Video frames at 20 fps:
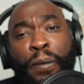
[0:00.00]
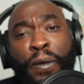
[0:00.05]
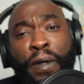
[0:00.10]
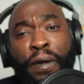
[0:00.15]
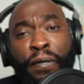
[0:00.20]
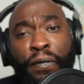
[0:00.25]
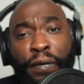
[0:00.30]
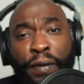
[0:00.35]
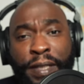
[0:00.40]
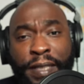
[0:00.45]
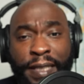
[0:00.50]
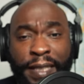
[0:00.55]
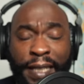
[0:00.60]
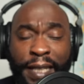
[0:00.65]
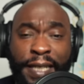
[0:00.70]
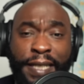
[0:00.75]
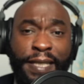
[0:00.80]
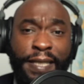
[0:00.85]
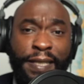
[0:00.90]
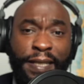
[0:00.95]
of what the
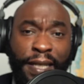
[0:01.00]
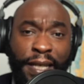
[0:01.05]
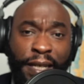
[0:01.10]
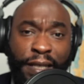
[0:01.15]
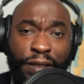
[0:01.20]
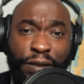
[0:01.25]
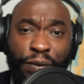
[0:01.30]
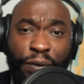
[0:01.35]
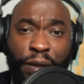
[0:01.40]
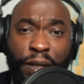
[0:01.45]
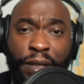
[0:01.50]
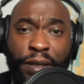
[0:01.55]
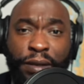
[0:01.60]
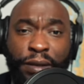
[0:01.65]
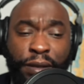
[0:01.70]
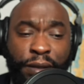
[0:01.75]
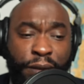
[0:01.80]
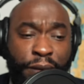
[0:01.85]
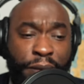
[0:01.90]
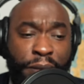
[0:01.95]
insects wanted
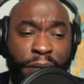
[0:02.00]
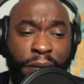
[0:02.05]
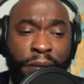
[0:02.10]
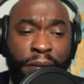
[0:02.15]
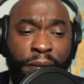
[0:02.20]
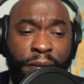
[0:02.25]
to do.